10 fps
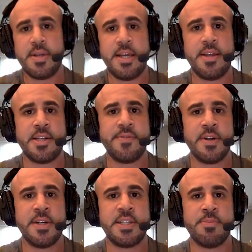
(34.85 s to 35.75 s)
Yeah, that's
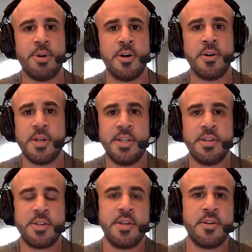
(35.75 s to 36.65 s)
very small and
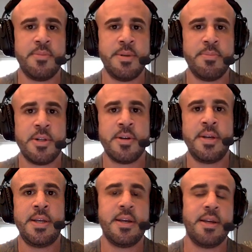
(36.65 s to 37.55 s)
usually a little bit blurry.